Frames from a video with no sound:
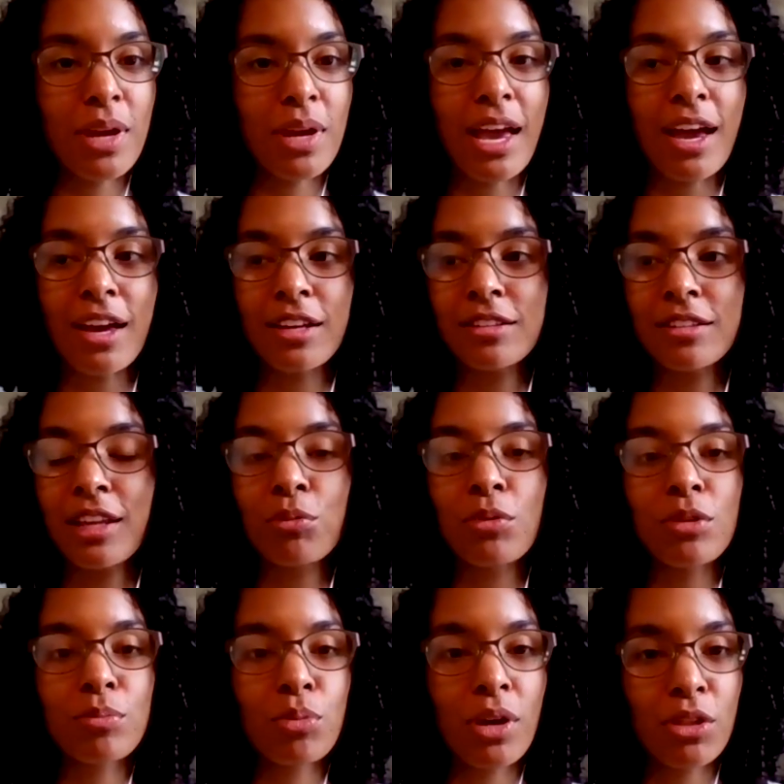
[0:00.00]
We had like
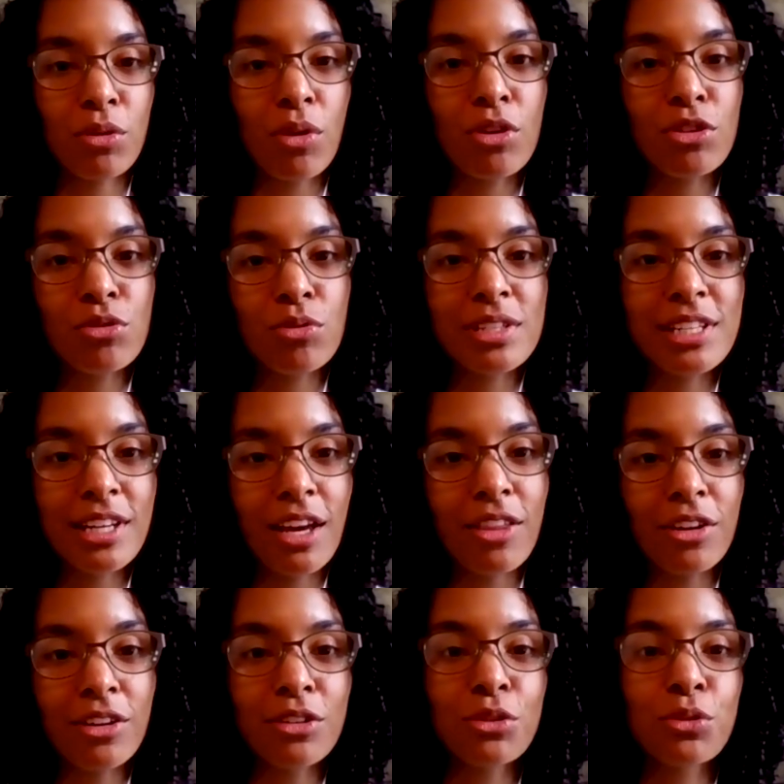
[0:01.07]
we would pray the rosary
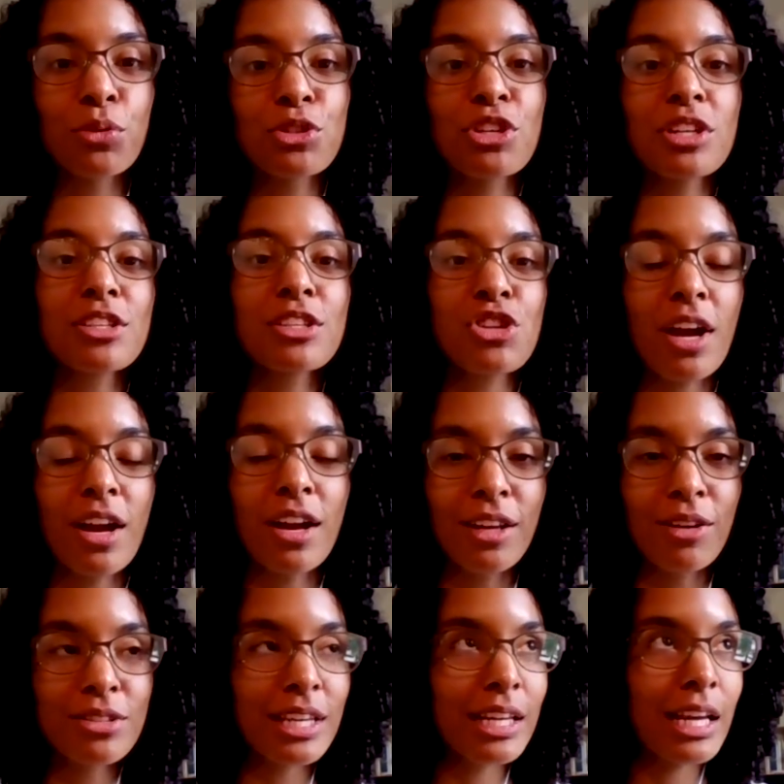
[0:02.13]
together, which as a child
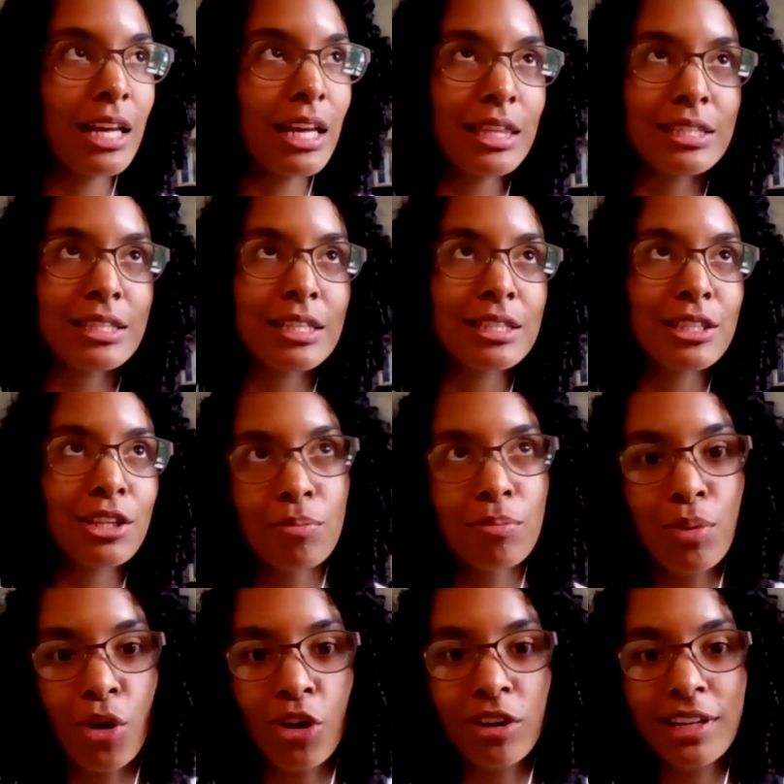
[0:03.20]
I was like, ah, oh, this is so
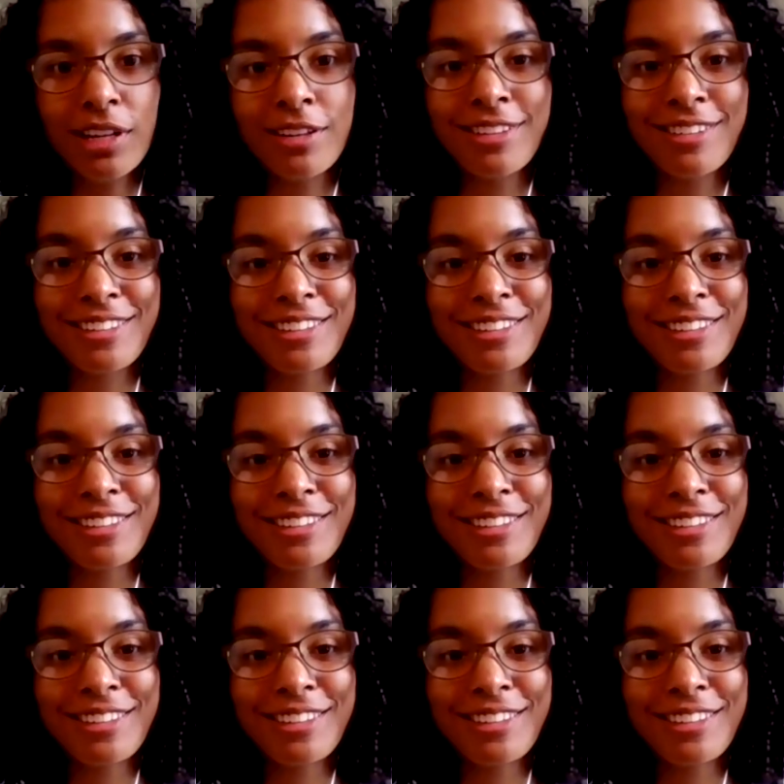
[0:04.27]
boring.